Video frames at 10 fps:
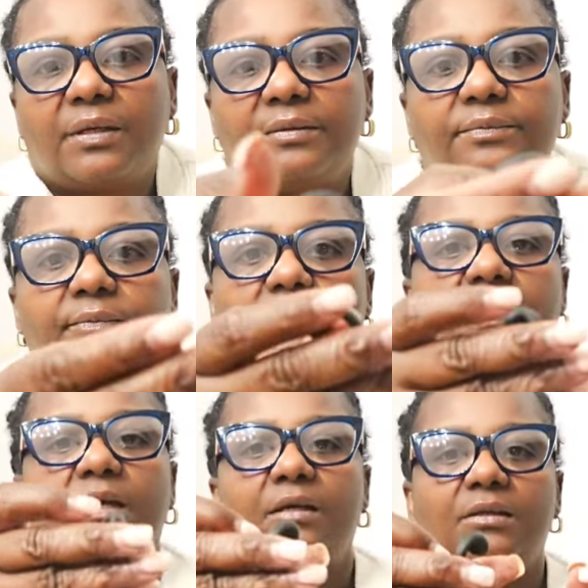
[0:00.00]
Okay.
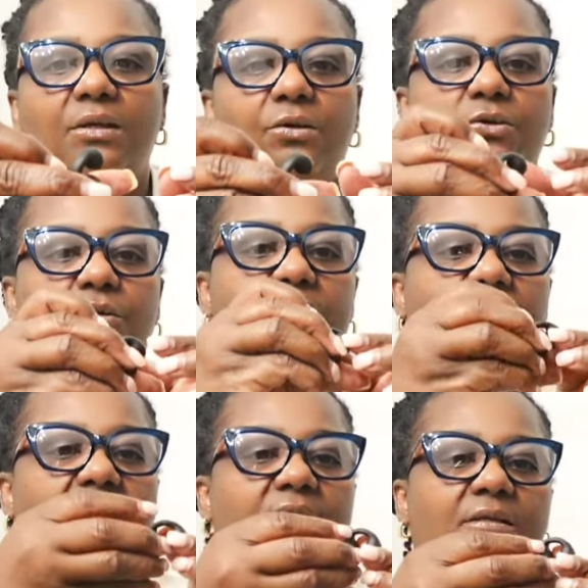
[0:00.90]
So you'll
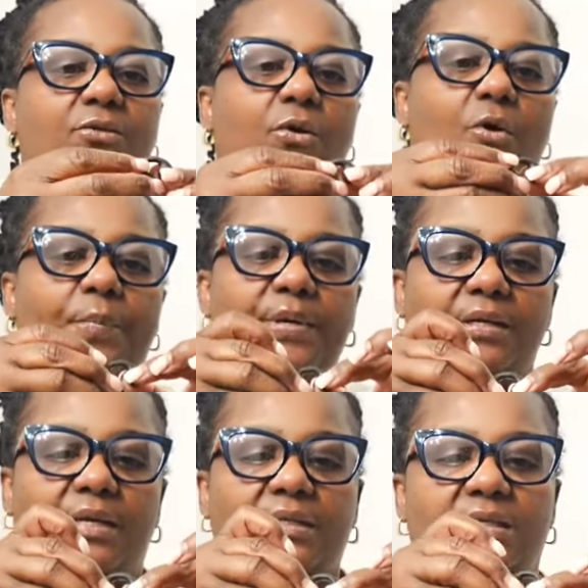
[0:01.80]
take the, you
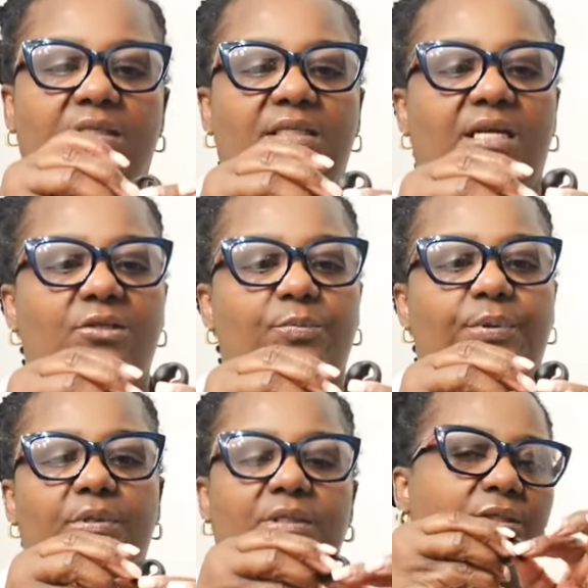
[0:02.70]
open it like this, not
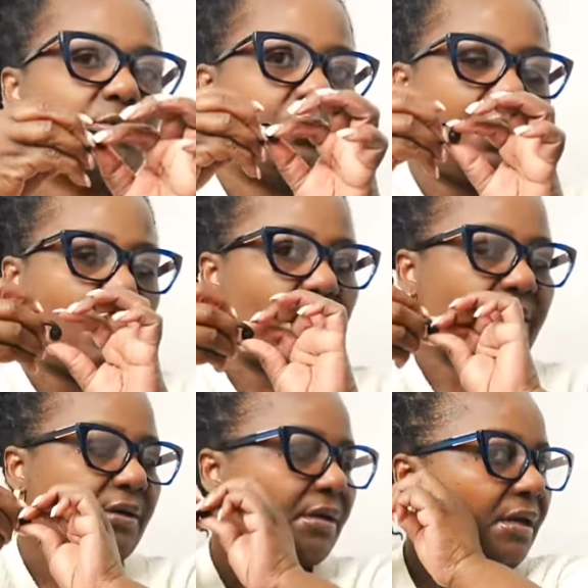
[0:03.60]
pulling it too
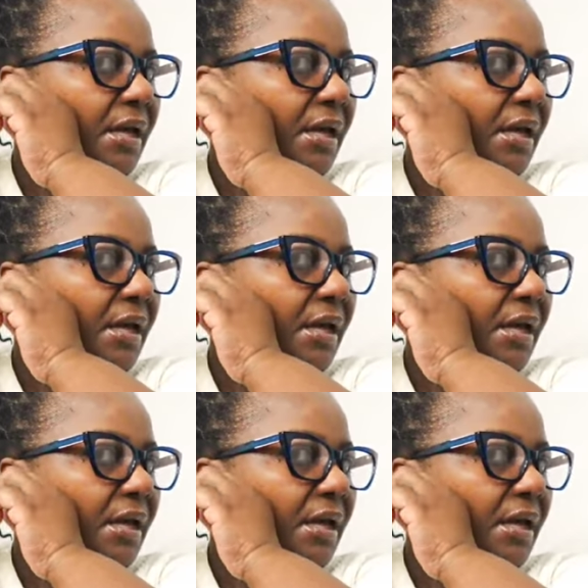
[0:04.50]
hard